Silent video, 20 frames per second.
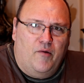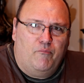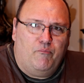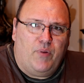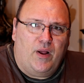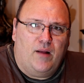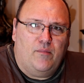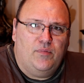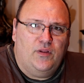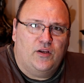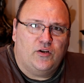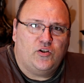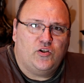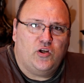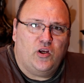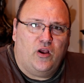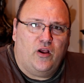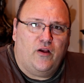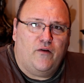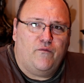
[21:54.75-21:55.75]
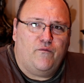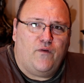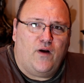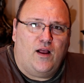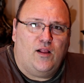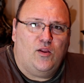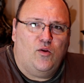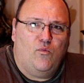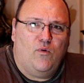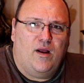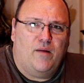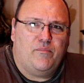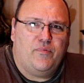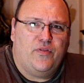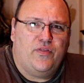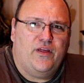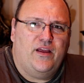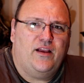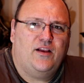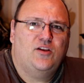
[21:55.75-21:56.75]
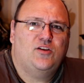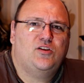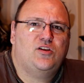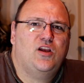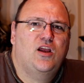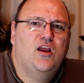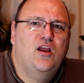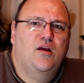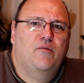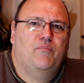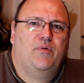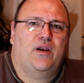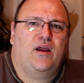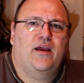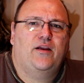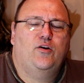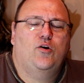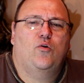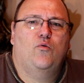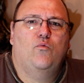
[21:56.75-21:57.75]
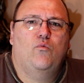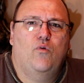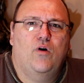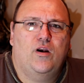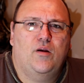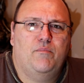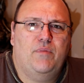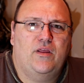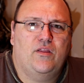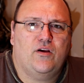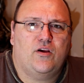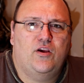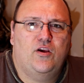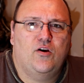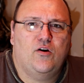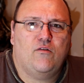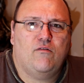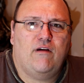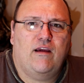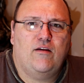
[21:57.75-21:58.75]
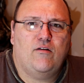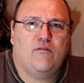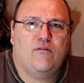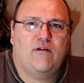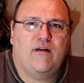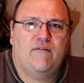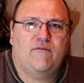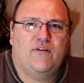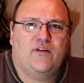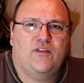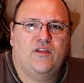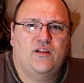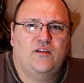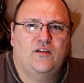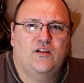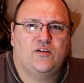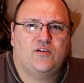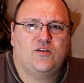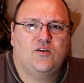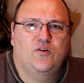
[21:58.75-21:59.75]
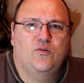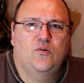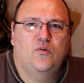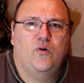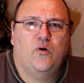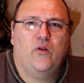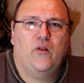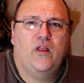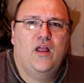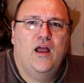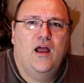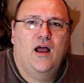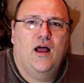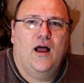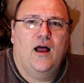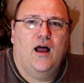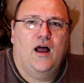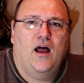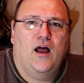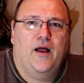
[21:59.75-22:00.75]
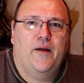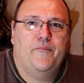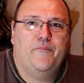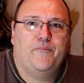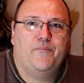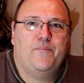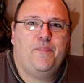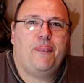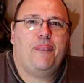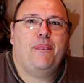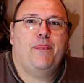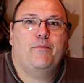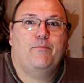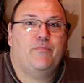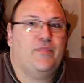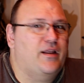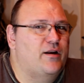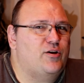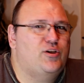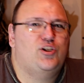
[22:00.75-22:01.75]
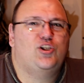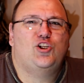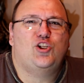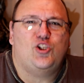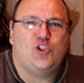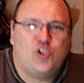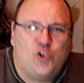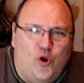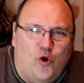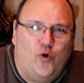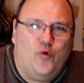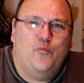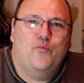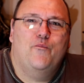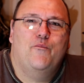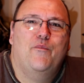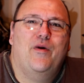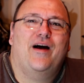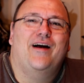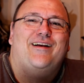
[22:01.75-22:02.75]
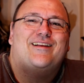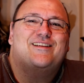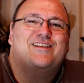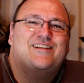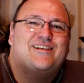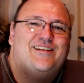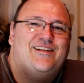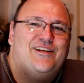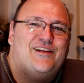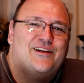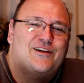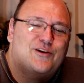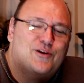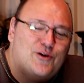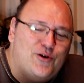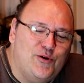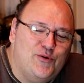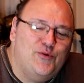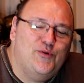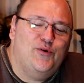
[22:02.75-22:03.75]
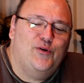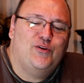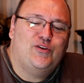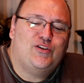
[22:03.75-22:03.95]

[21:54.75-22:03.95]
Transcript: publish follow-up things, but I don't want to be the curator of everything that's cool. There's so much cool